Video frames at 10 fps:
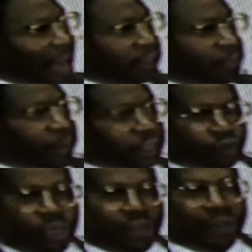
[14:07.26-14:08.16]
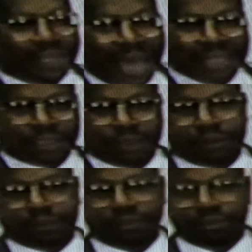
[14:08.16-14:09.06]
the mysteries of the desert
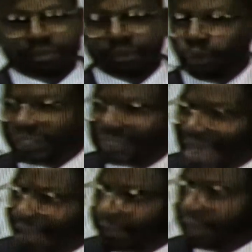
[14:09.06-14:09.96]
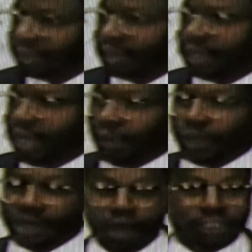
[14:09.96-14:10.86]
with 7. And we
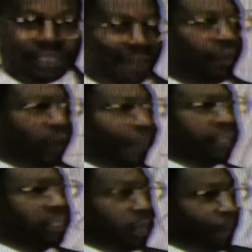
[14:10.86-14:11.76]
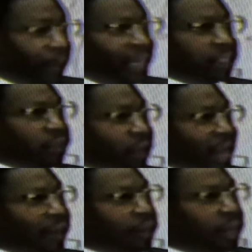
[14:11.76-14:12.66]
know 7 represents completion,
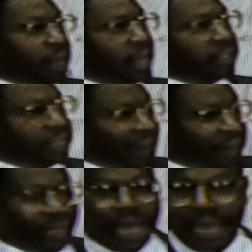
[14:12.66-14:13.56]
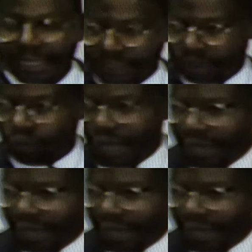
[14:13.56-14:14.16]
right? 7 days in a week.